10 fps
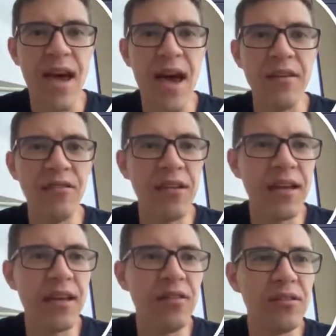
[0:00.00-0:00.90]
And,
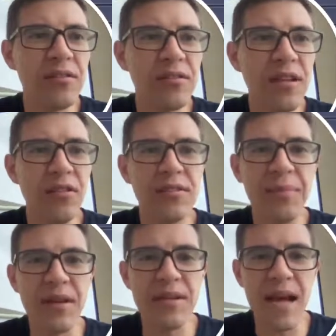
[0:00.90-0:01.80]
like it looks a
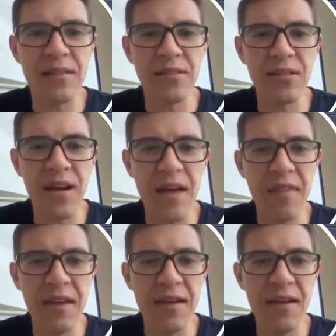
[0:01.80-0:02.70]
bit nicer, I
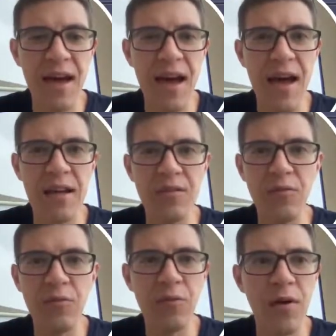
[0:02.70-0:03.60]
think,
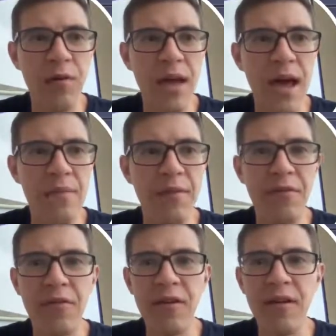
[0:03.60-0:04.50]
to what we had
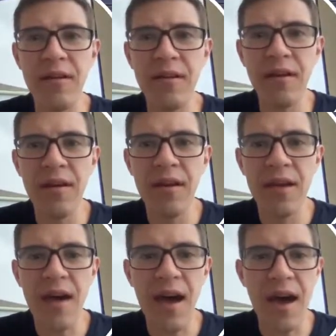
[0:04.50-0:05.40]
before,
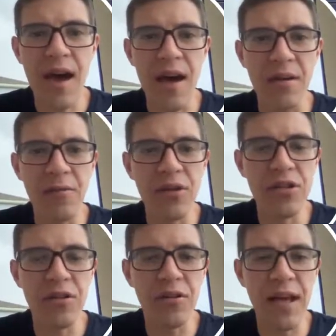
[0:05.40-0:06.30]
which,
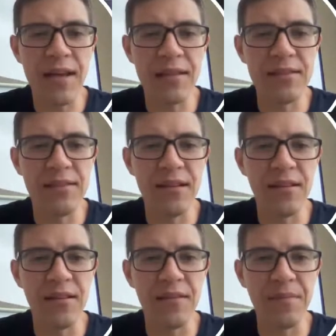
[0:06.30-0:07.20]
like it's
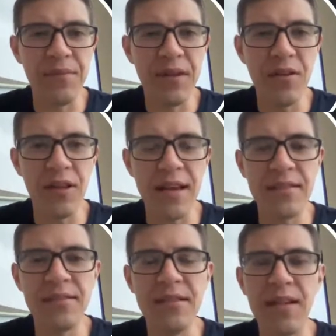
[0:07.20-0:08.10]
still, like
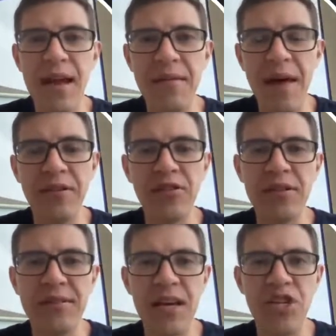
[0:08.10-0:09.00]
it's still a
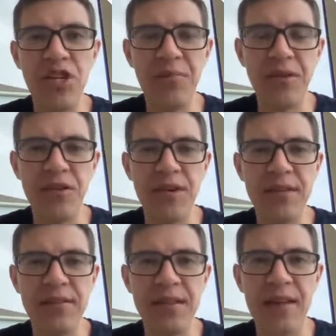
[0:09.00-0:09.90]
visualization, but you
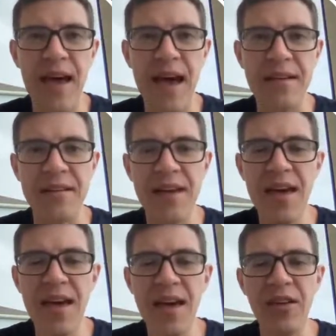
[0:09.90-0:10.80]
can see that,
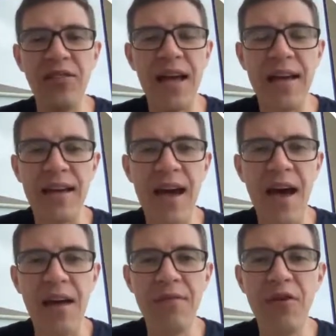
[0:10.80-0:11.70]
like
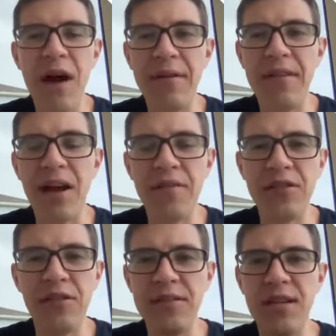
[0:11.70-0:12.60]
if you have a dark
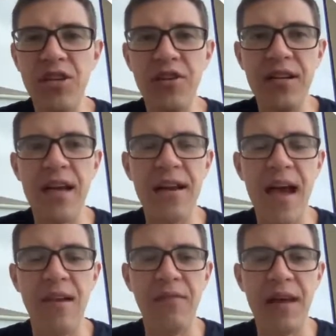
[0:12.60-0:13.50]
visualization, it can
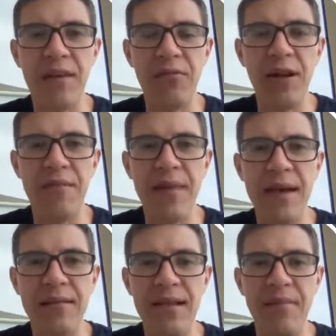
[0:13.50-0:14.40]
kind of like really
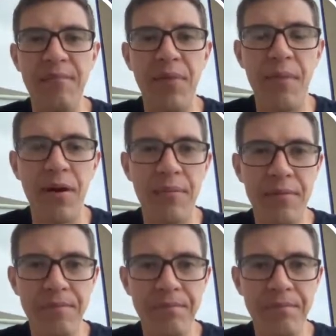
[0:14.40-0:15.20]
make them pop up.